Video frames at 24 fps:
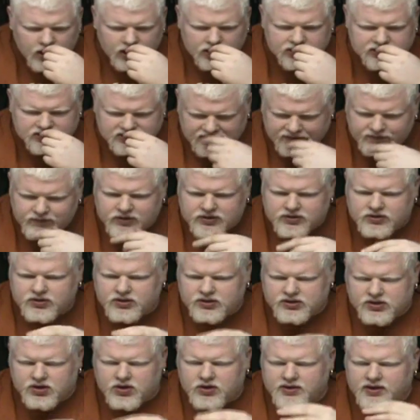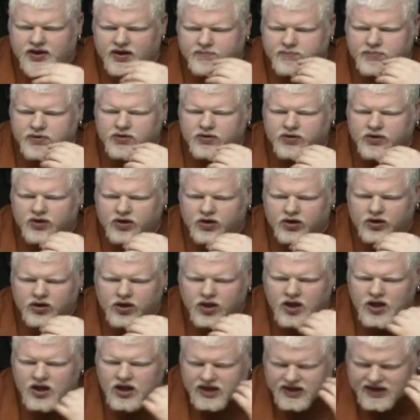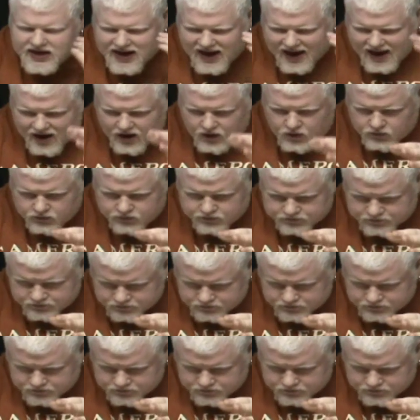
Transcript: Steam Whistle is on that beer card. Now,